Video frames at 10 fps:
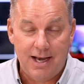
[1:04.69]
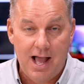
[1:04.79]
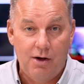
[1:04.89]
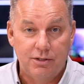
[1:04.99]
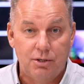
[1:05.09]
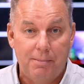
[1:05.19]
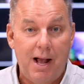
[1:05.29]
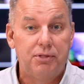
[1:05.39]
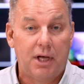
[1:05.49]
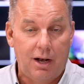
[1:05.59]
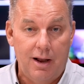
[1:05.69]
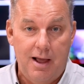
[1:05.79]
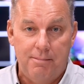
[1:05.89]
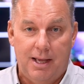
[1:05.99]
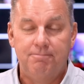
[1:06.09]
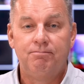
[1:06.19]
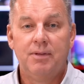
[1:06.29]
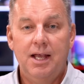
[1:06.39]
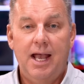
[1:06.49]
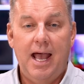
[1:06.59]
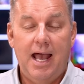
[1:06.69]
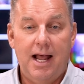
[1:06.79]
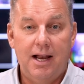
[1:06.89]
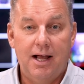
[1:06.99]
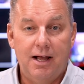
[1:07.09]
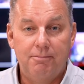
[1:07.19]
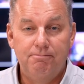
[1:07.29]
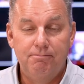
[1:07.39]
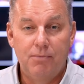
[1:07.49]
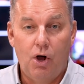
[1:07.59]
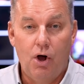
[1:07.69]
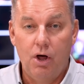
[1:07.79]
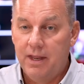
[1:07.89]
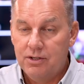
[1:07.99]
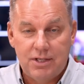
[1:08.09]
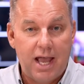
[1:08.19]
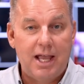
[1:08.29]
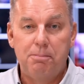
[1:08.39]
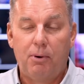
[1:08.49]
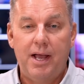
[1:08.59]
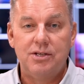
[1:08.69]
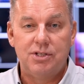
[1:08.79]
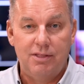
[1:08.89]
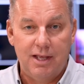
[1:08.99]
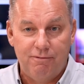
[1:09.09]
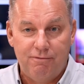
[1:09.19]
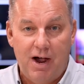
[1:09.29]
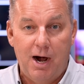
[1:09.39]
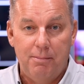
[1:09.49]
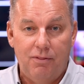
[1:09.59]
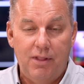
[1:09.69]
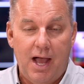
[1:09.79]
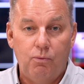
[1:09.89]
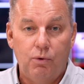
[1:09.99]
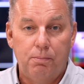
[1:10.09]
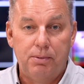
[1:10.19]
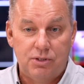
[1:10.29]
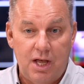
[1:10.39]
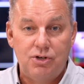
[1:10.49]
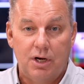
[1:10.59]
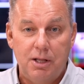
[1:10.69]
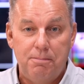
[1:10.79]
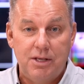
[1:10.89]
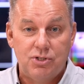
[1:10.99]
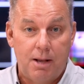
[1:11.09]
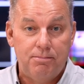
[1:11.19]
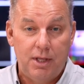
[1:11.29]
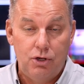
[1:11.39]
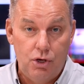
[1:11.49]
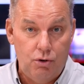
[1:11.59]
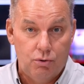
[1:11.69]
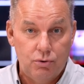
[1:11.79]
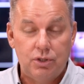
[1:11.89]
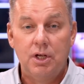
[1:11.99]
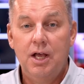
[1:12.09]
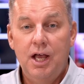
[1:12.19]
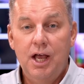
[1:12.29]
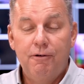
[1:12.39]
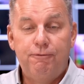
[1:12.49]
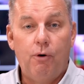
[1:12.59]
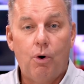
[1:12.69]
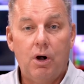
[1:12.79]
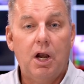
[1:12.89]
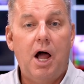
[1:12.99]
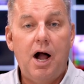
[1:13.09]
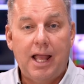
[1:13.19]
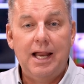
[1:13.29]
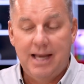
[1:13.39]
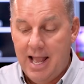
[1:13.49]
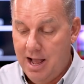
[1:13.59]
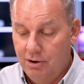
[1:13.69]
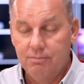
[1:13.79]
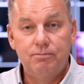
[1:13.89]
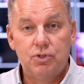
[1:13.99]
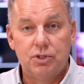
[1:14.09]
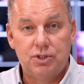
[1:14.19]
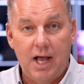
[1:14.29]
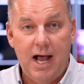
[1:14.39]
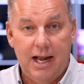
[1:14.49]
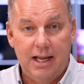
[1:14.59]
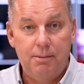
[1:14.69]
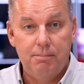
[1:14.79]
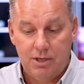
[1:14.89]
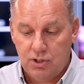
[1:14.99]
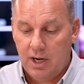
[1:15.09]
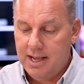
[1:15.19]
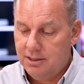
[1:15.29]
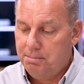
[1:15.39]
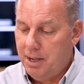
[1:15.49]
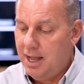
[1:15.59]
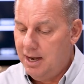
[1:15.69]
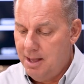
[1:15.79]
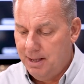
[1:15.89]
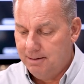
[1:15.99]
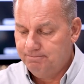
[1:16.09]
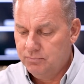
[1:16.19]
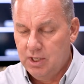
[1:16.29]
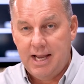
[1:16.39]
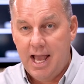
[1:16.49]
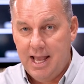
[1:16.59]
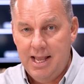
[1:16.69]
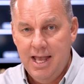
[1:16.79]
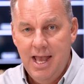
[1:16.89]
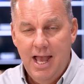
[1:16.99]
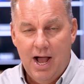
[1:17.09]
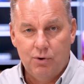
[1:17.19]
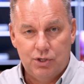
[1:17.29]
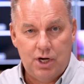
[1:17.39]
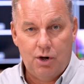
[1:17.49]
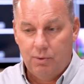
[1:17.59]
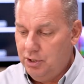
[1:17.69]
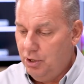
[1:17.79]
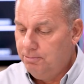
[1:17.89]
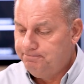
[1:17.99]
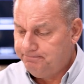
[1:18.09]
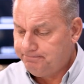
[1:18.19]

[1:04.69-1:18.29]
Now it's about the climate and all that is taking place in the environment that will potentially be something used for locking down society, much like the pandemic. Today, I want to share with you,